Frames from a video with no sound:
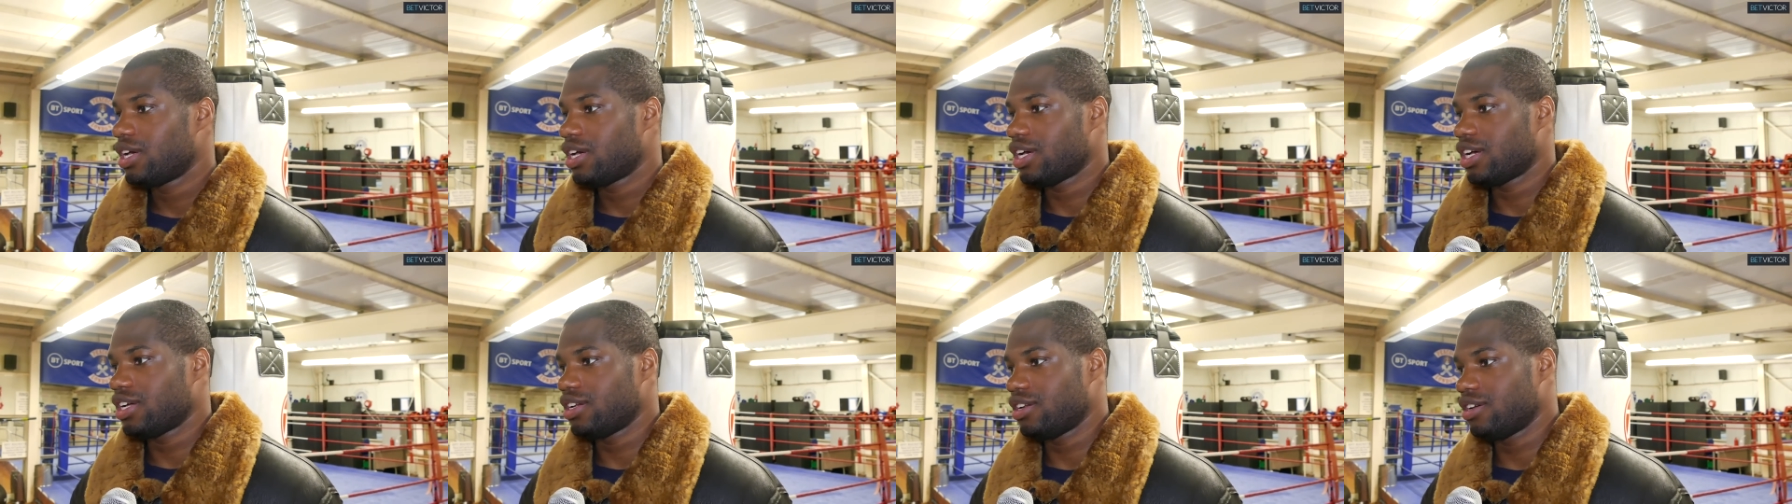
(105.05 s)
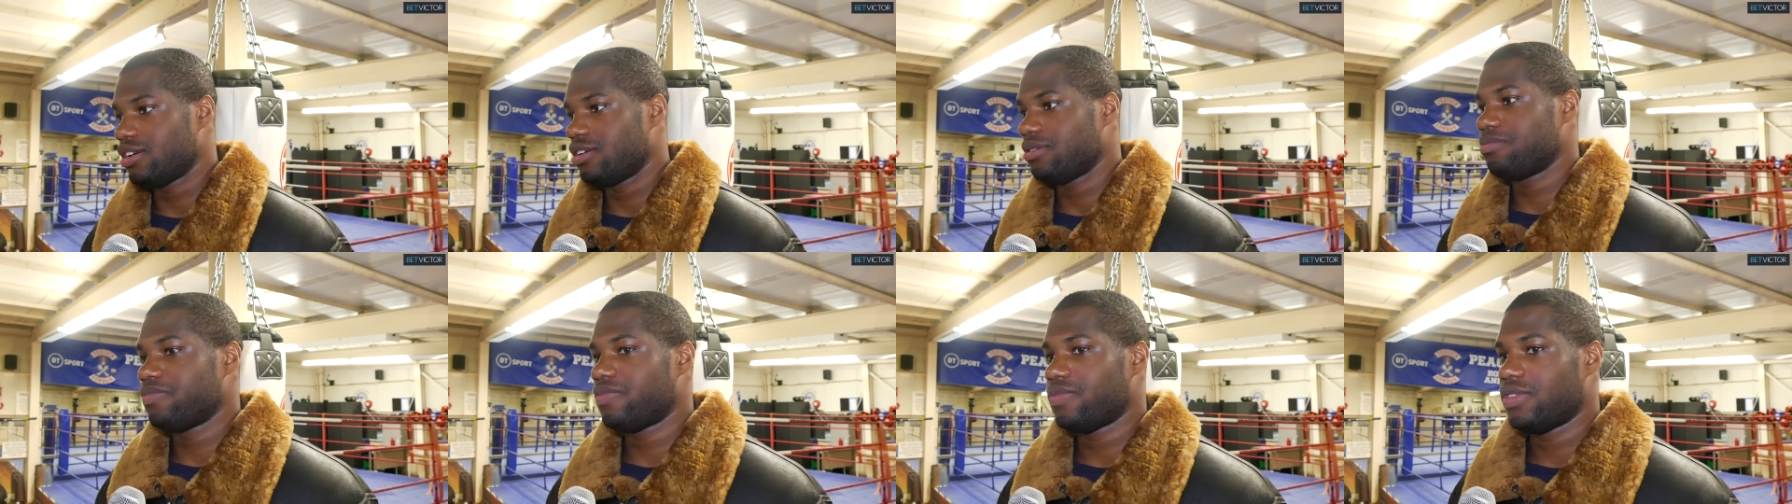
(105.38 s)

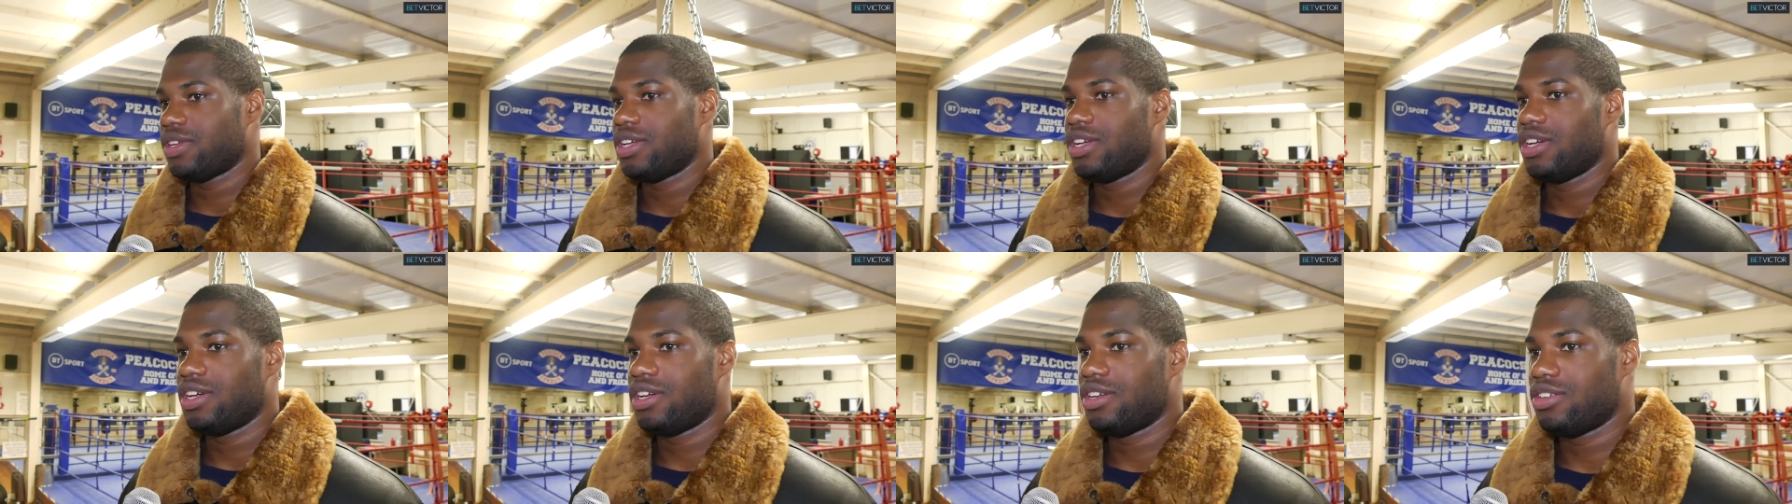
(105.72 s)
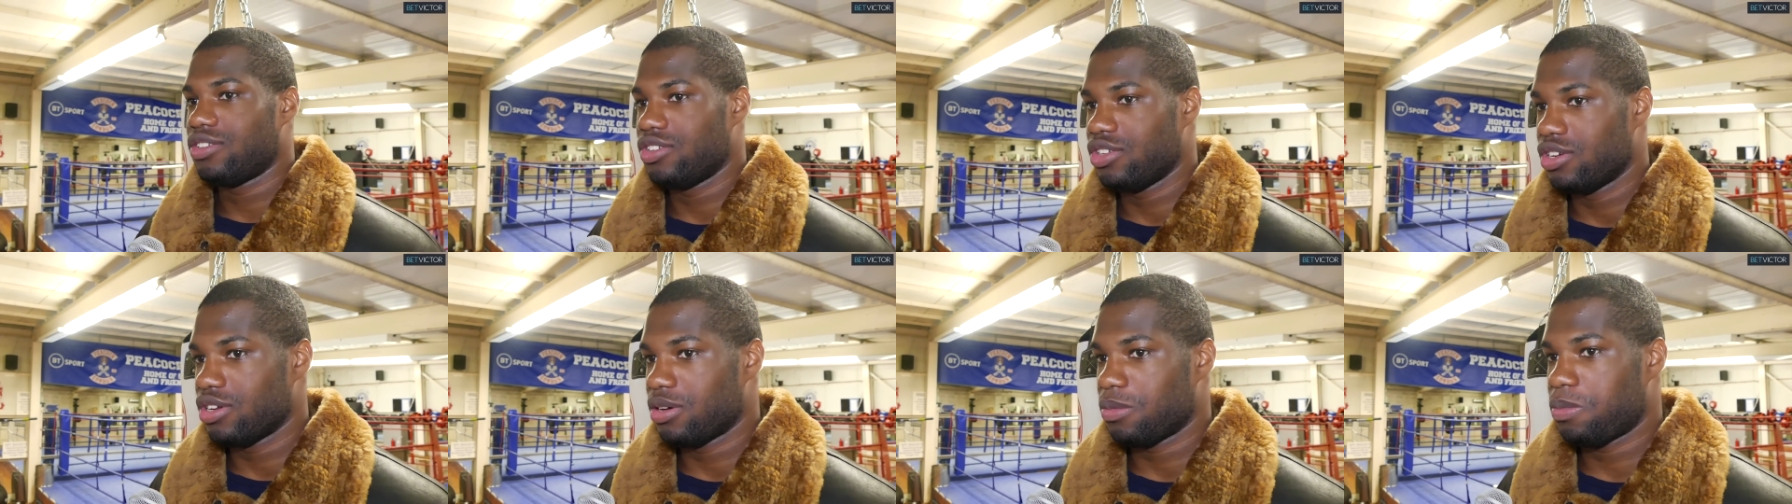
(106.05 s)
and
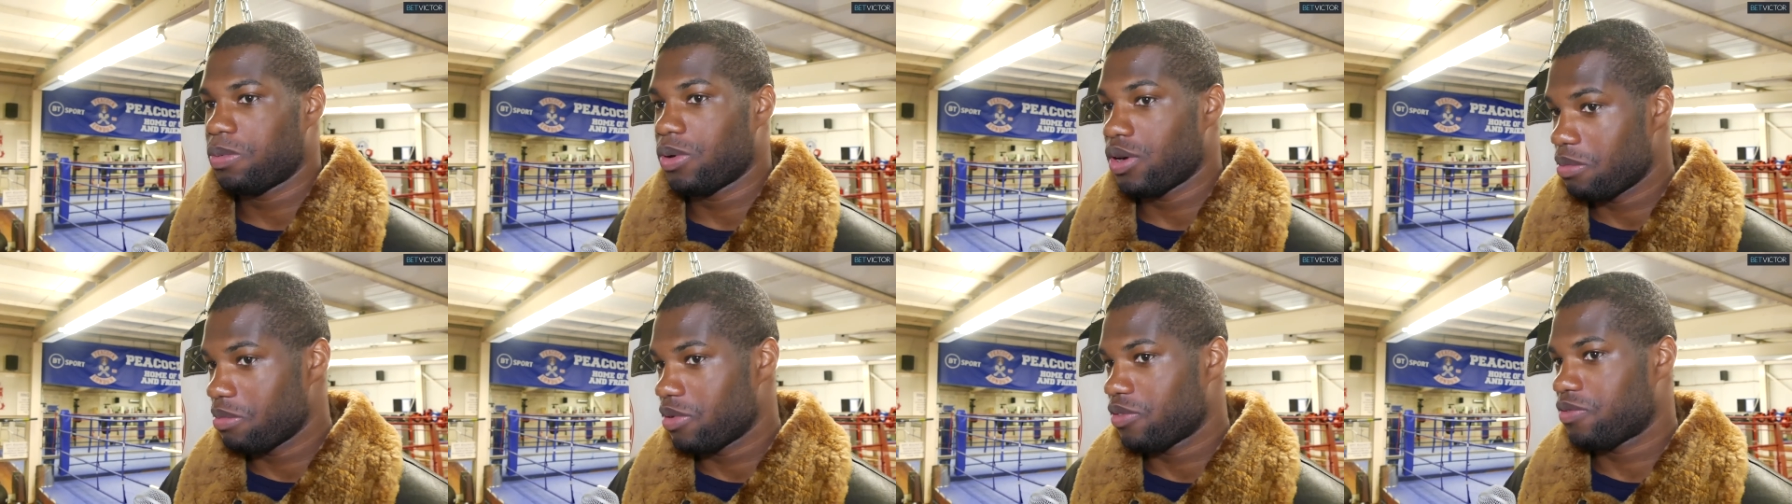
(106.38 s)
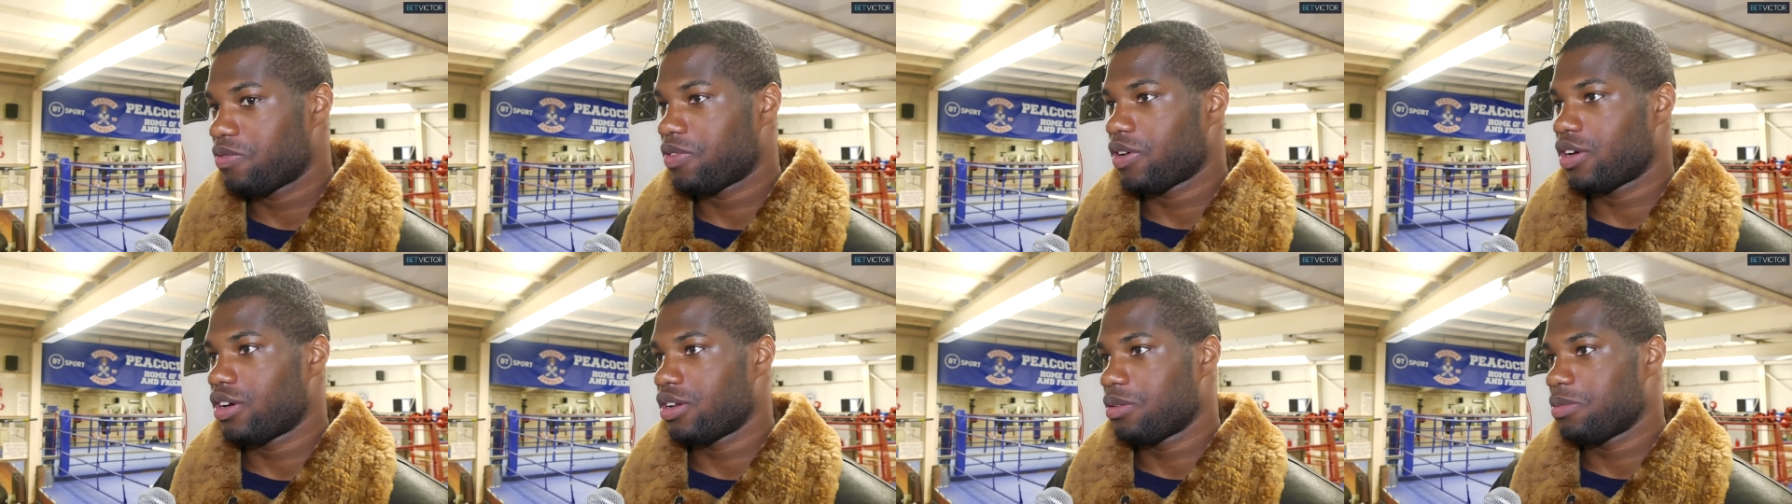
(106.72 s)
you know, put him in
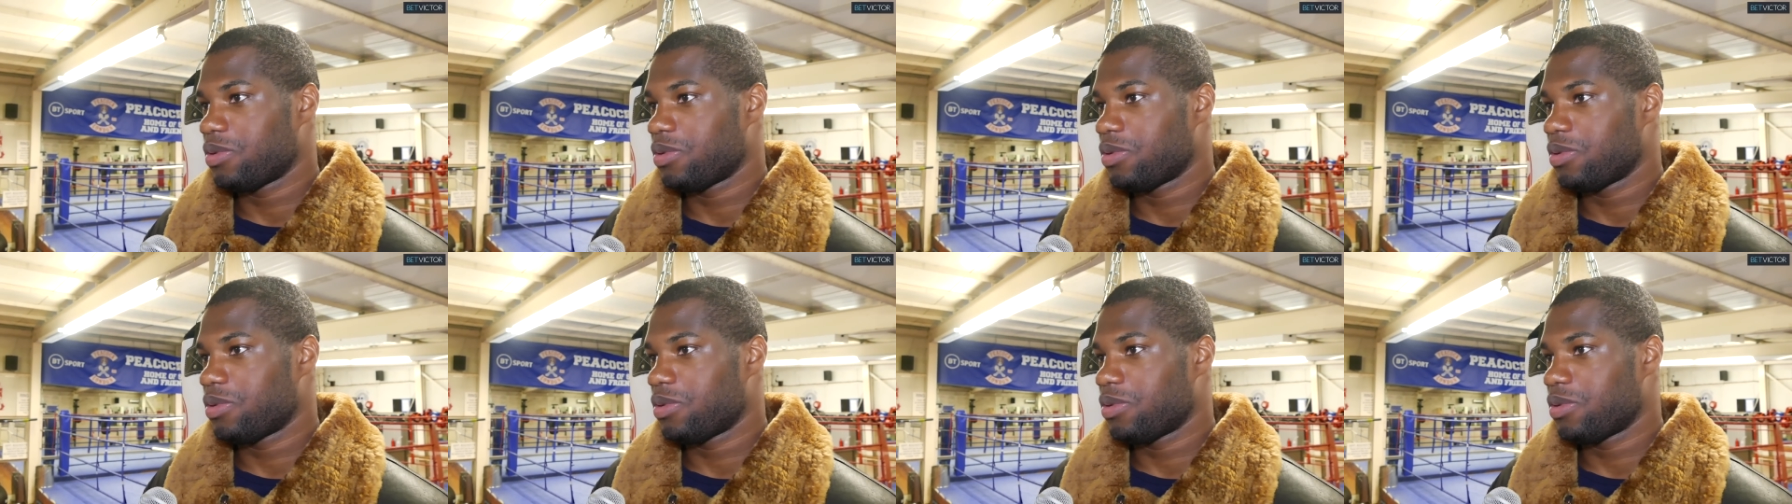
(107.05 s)
front